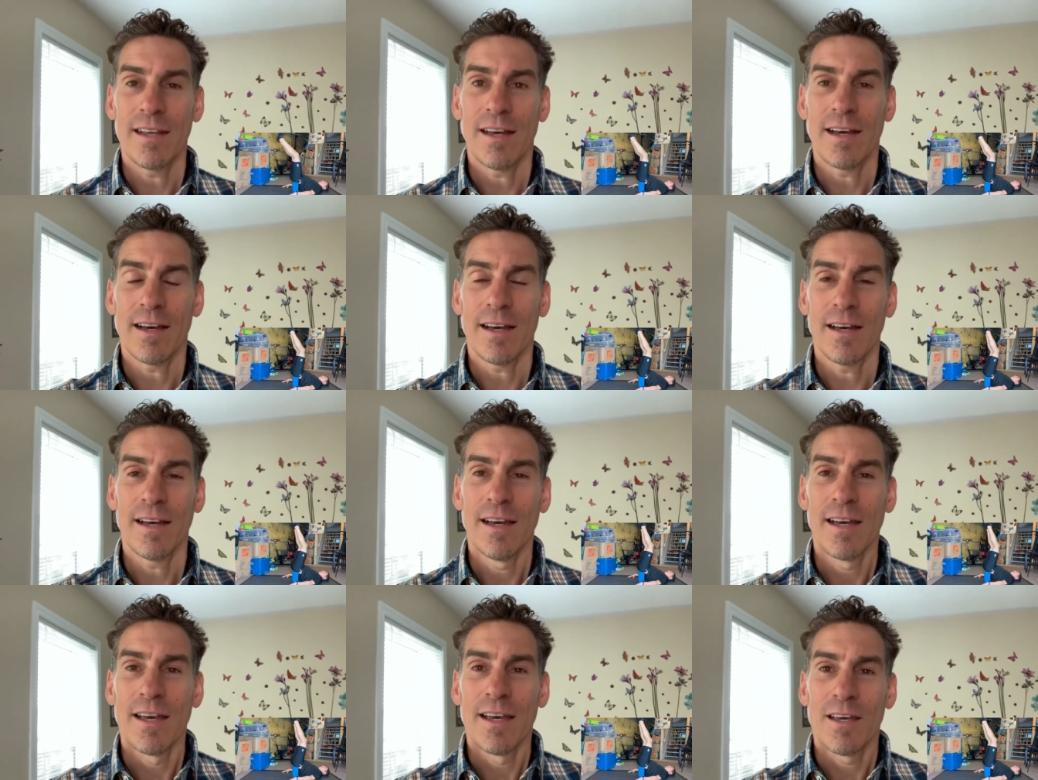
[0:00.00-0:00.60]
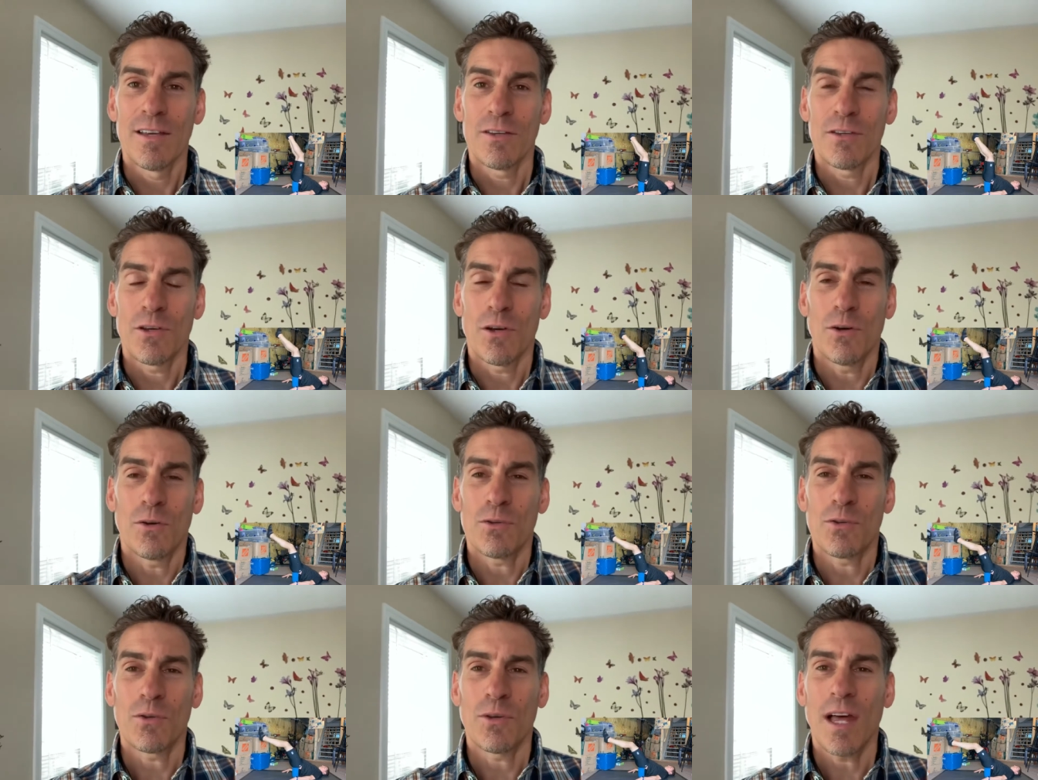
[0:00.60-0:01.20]
Uh, so, you
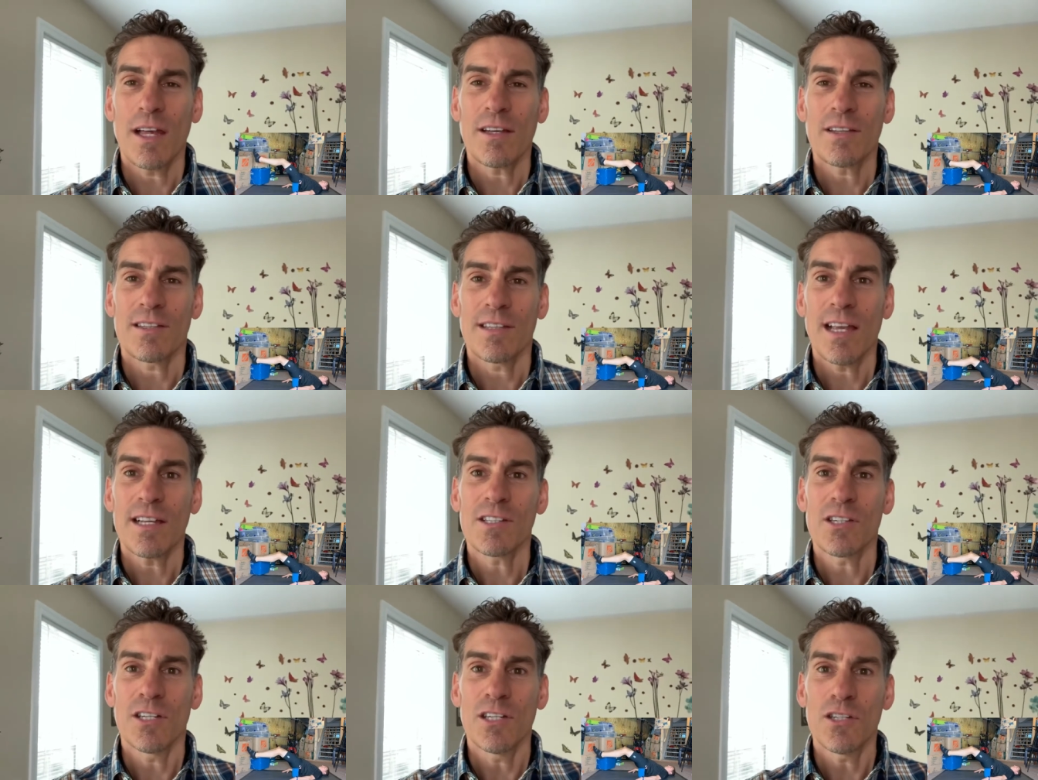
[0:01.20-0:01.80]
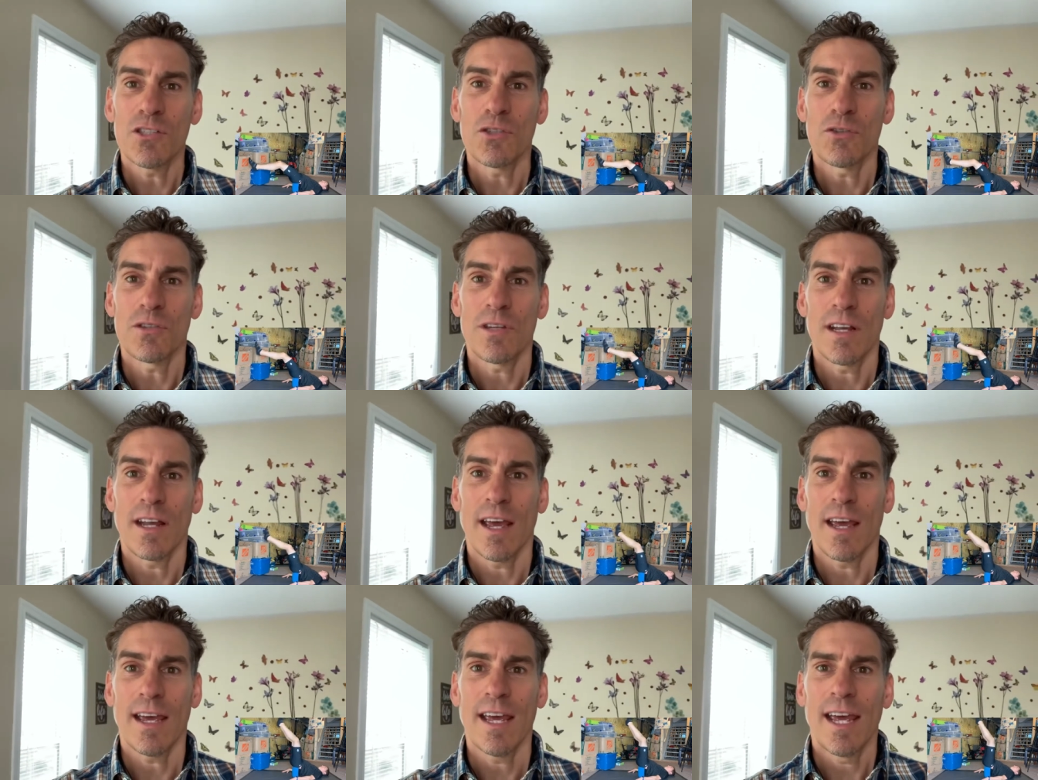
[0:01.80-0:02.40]
know, so that's that's an issue
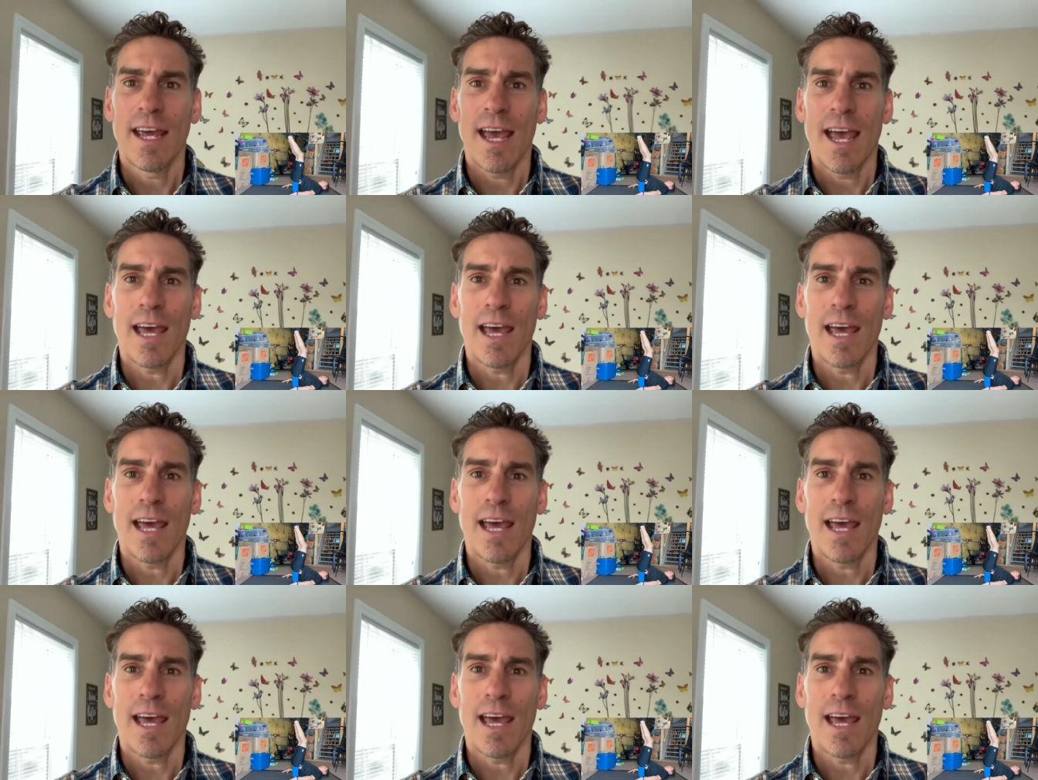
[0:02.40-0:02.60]
today.